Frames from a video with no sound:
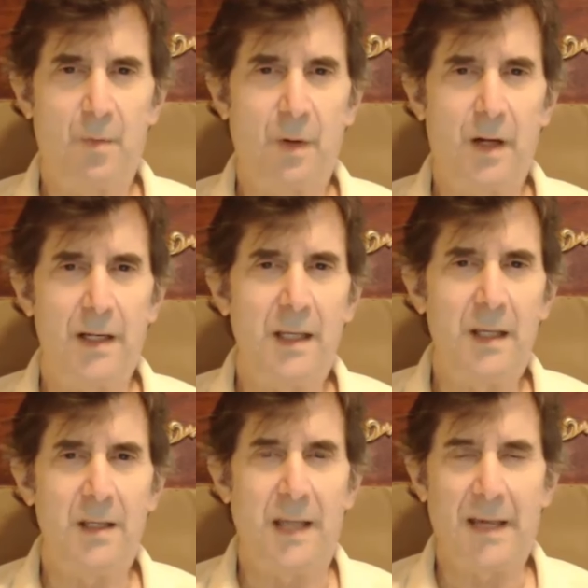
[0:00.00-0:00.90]
where
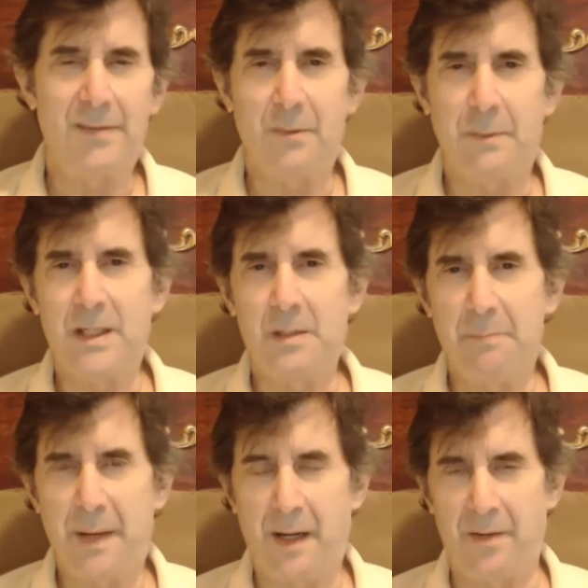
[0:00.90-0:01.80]
he has to be
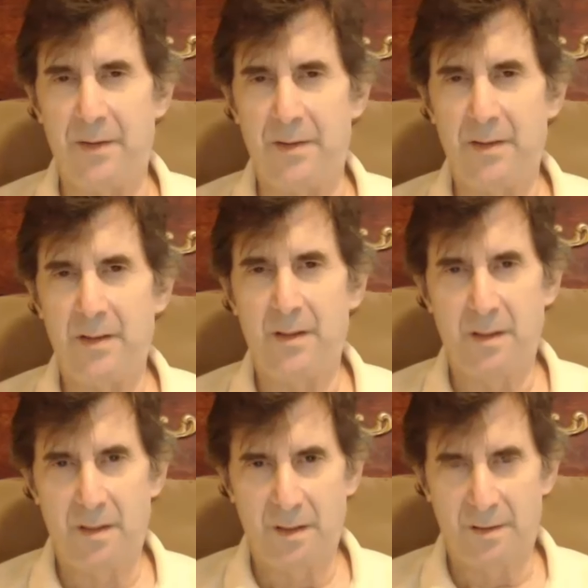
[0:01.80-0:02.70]
compared
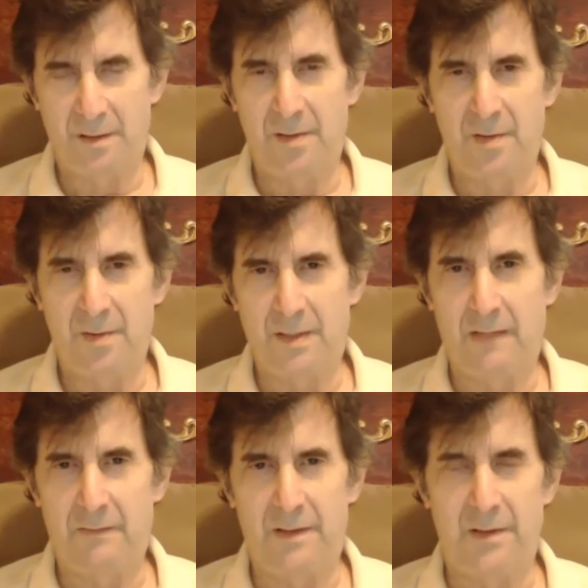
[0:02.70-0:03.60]
to
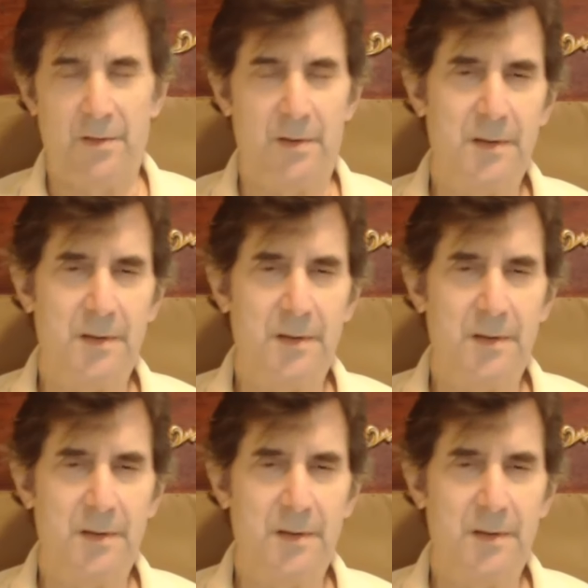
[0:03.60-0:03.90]
David Duke.